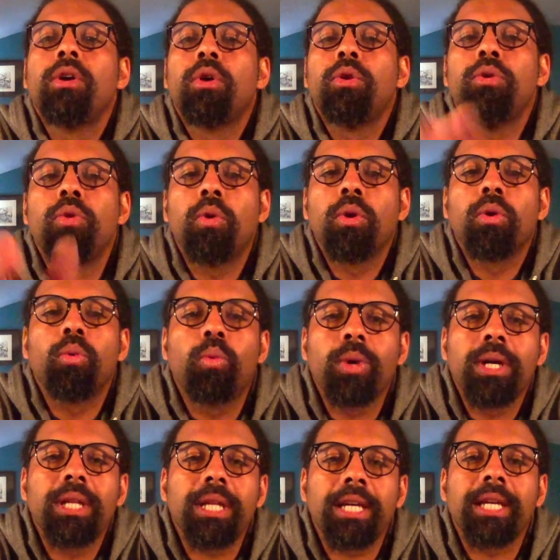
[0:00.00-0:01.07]
nor
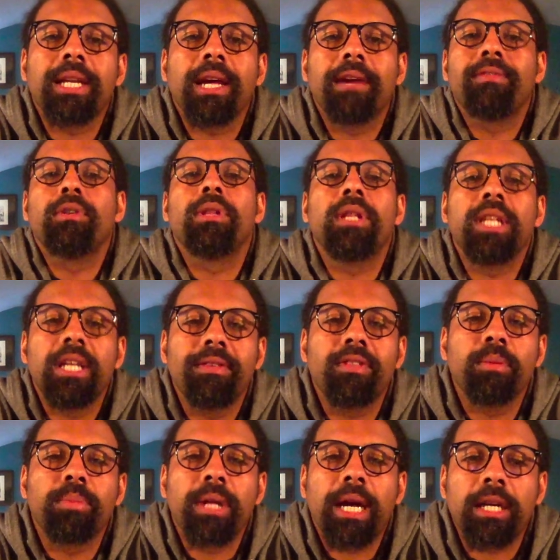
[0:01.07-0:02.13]
will it ever leave the
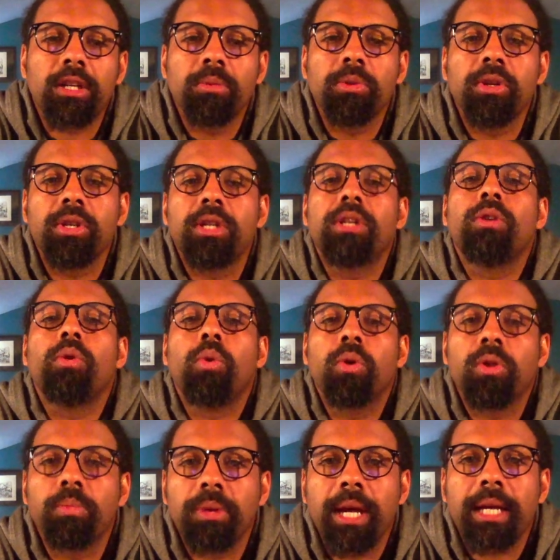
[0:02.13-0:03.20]
black community nor the
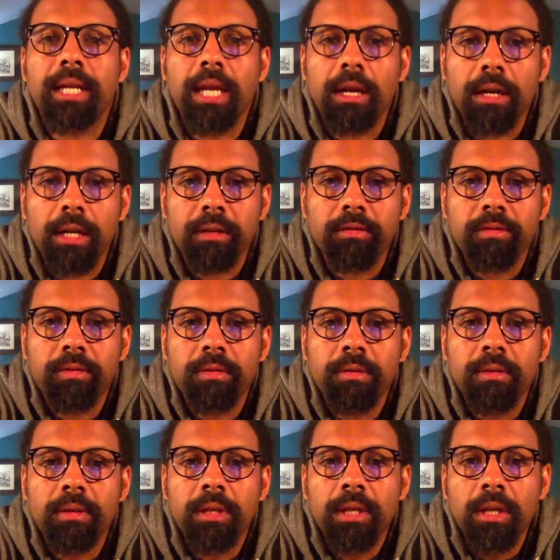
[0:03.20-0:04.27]
black narrative.
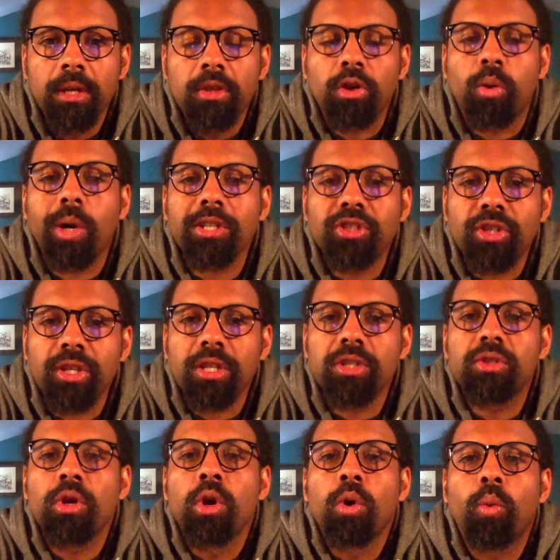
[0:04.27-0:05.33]
The question
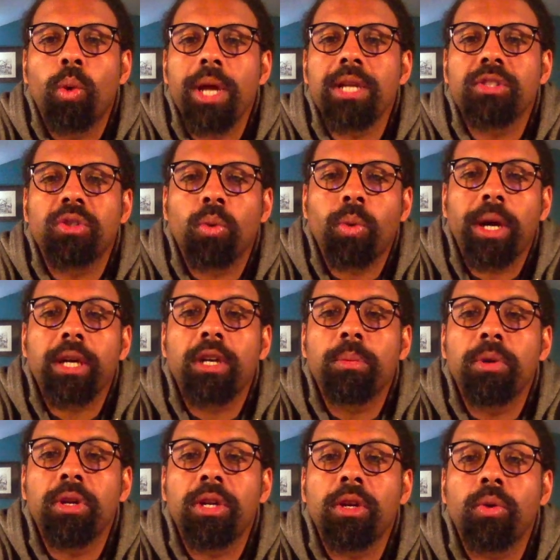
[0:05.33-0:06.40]
is, when is the white
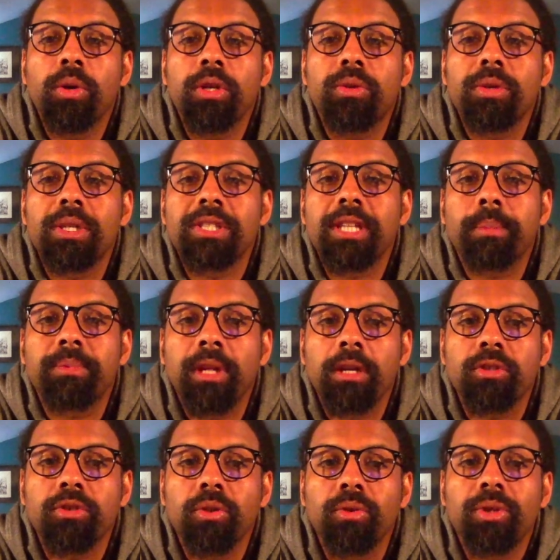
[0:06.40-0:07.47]
community going to accept that
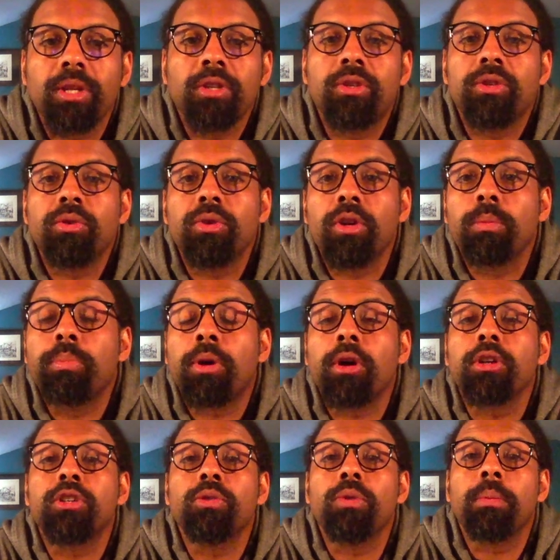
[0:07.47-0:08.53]
truth and do their
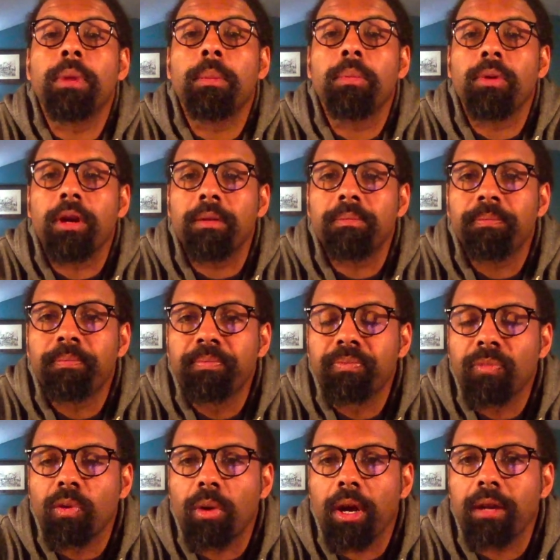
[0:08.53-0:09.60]
part to remember it,
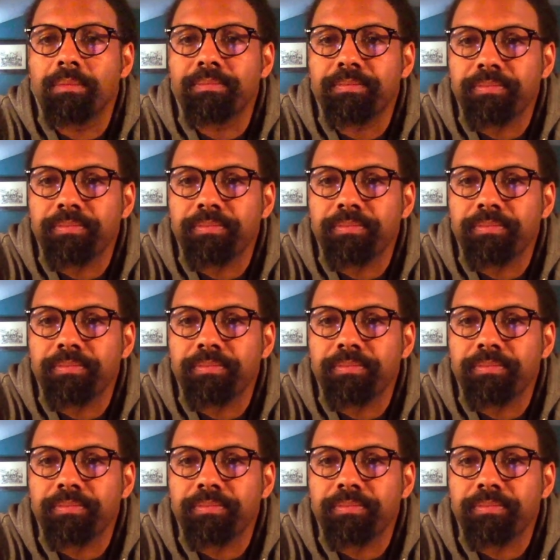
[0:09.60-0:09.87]
right?